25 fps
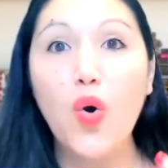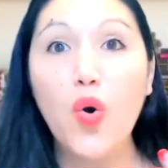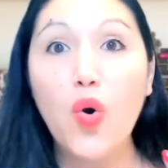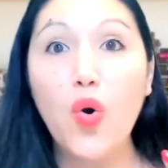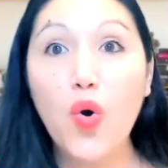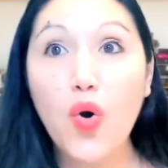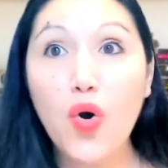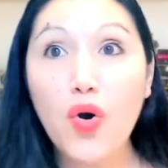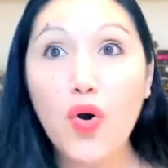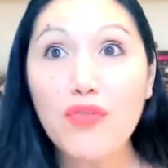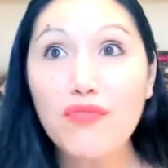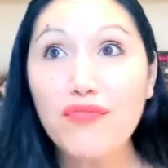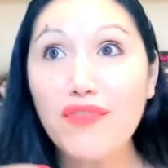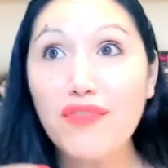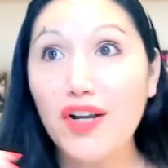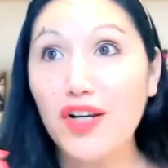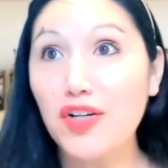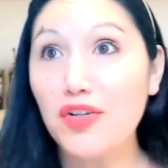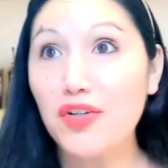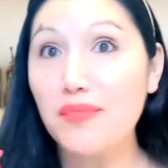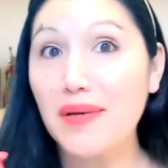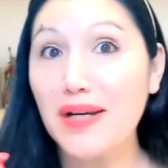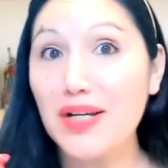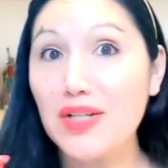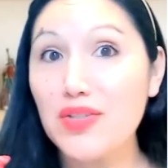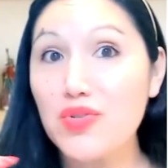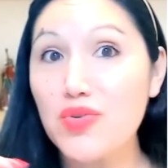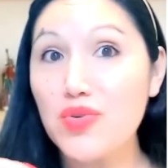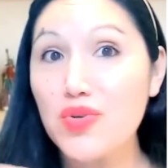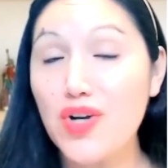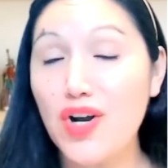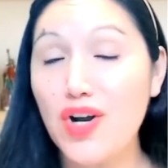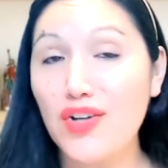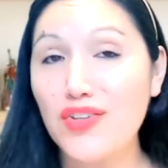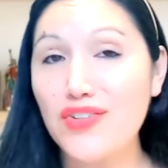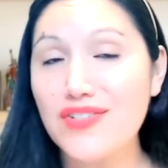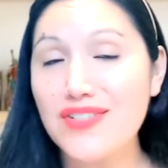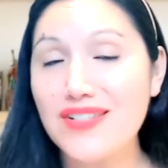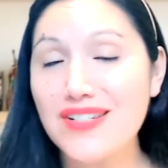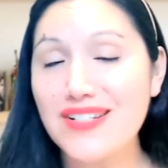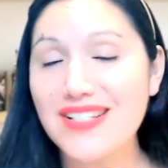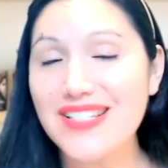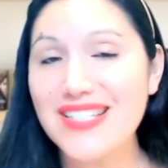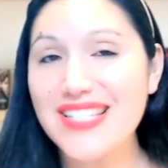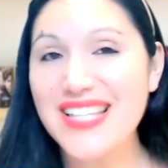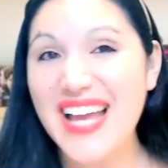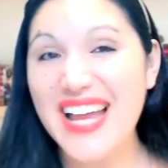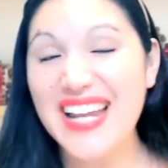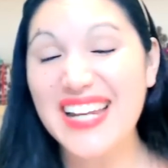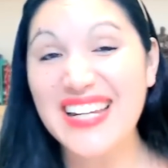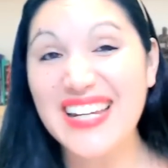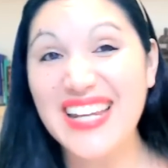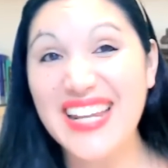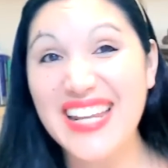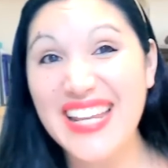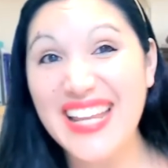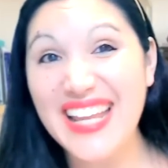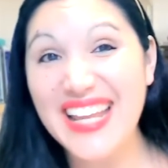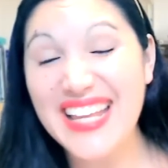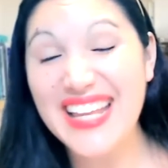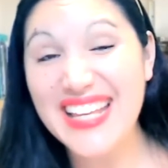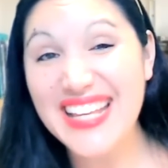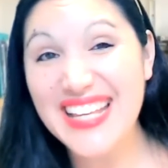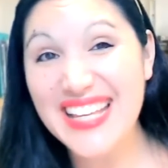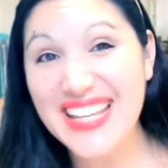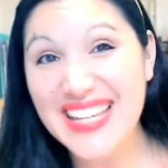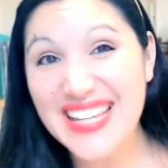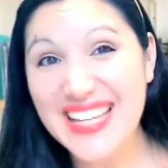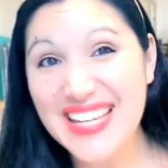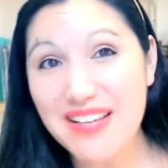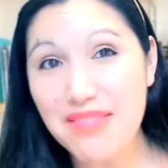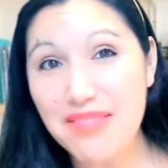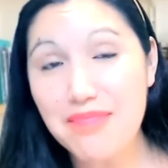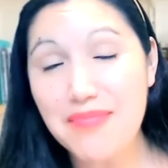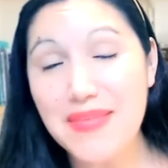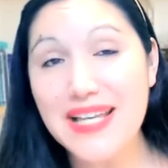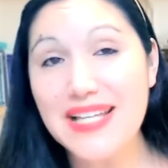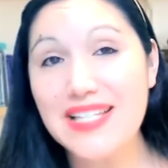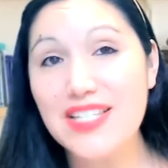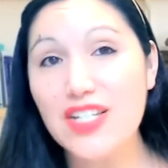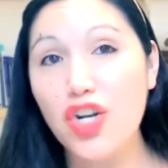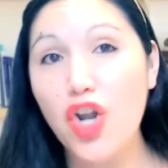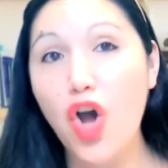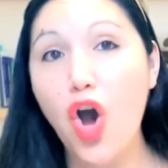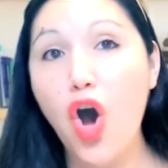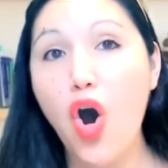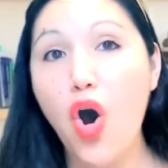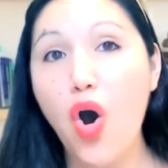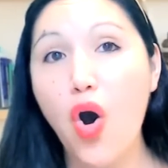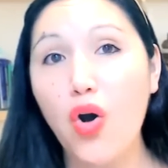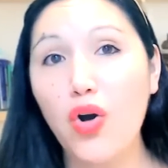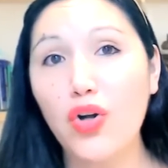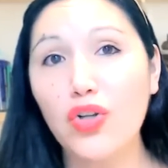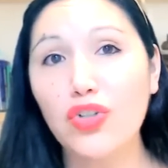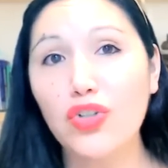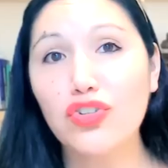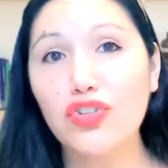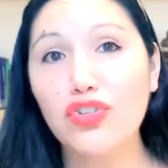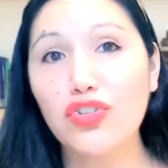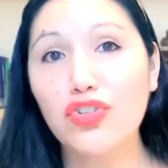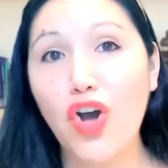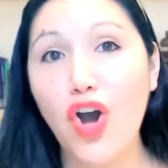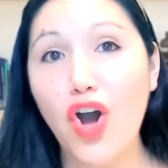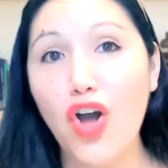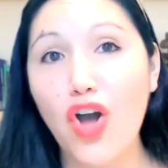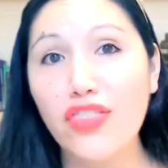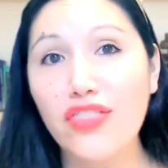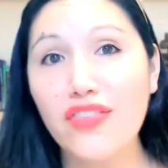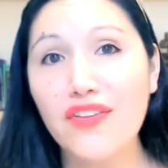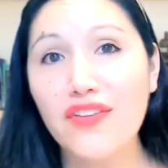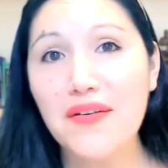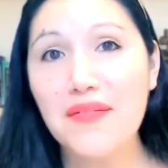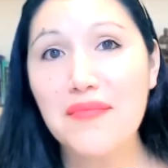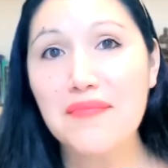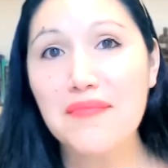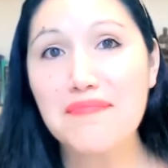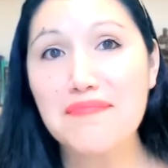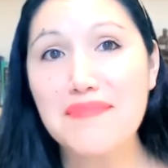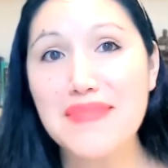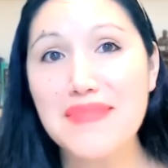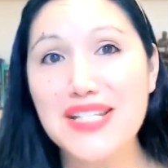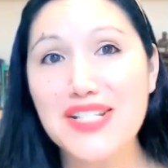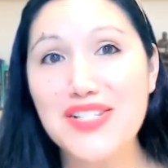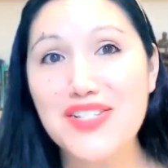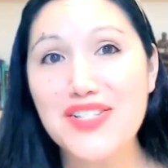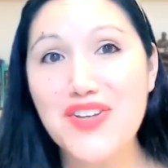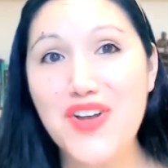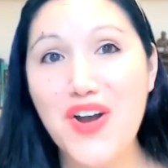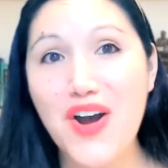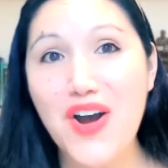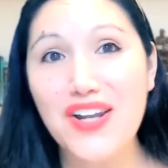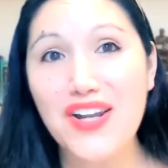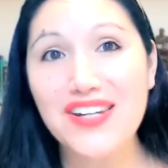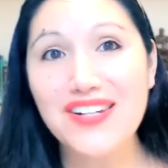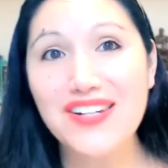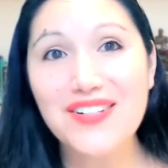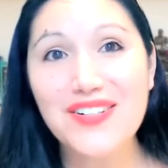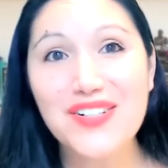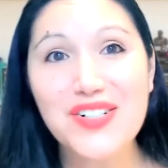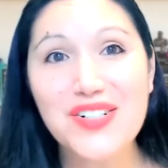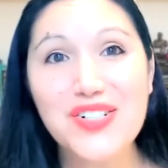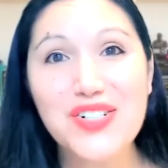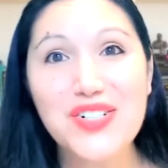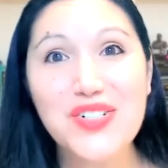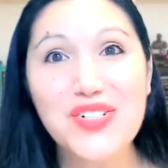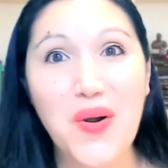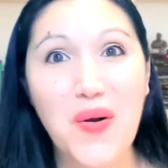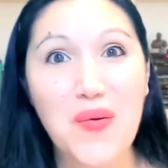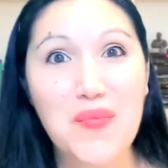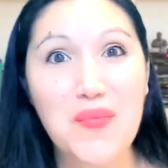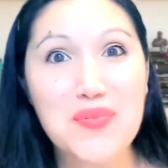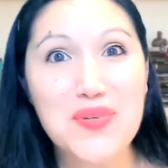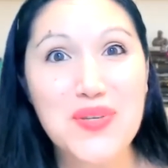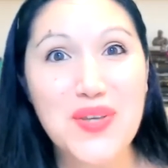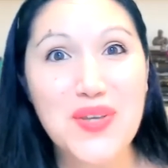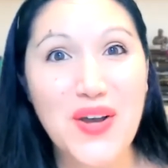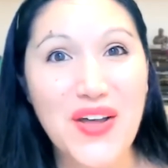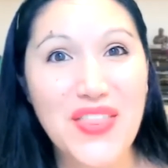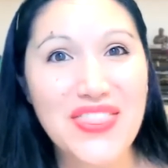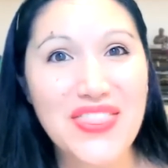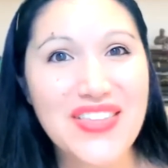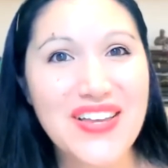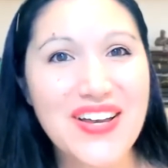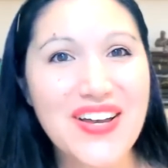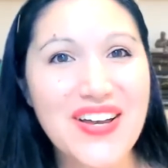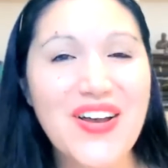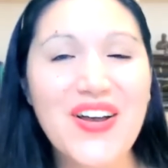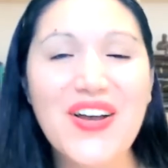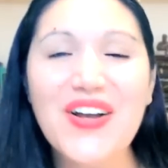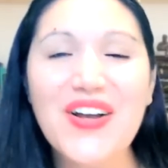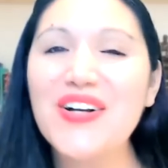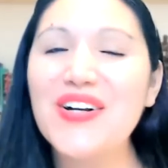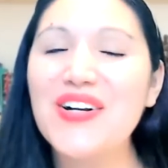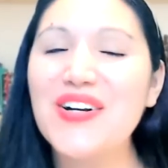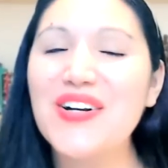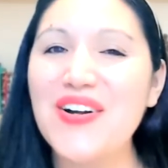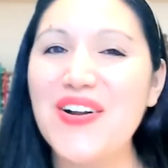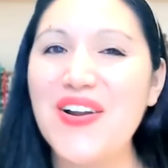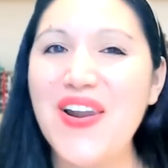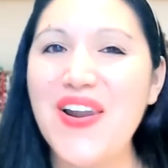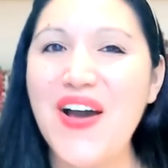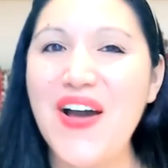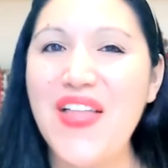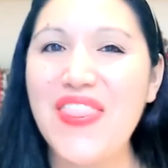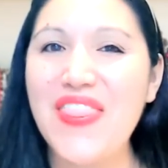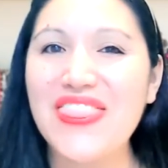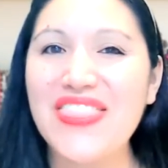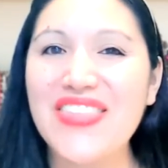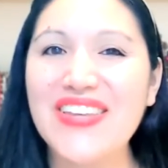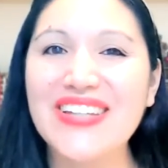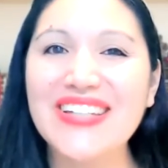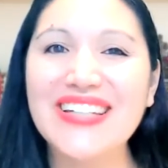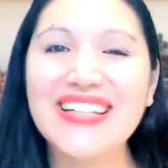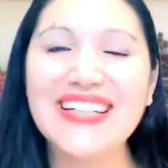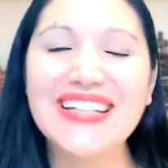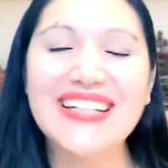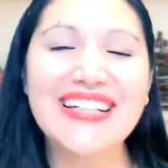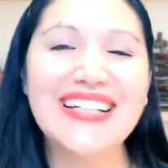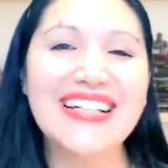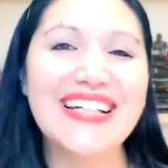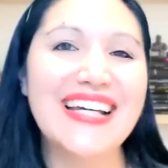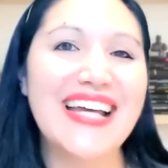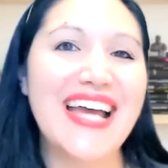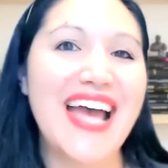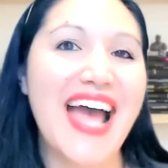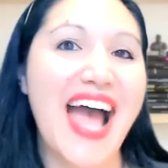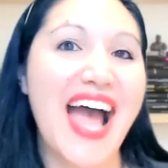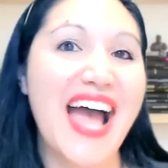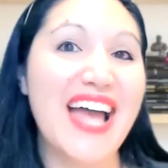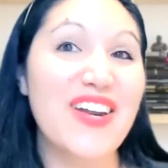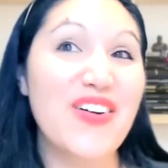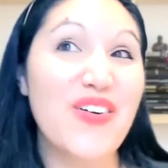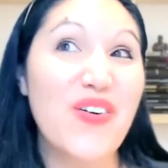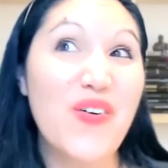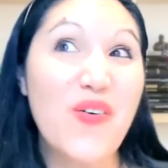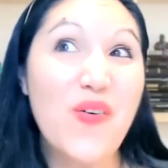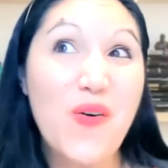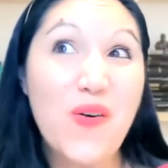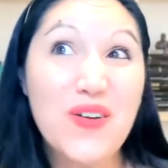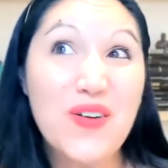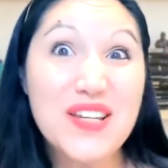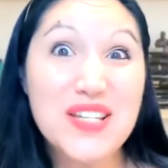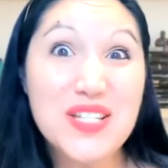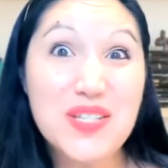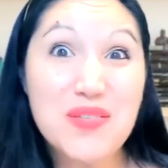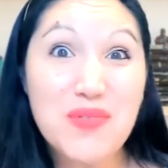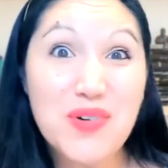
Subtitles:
O followed by two consonants, and an I makes an O. Tonne, mignonne, championne, colonne. And all these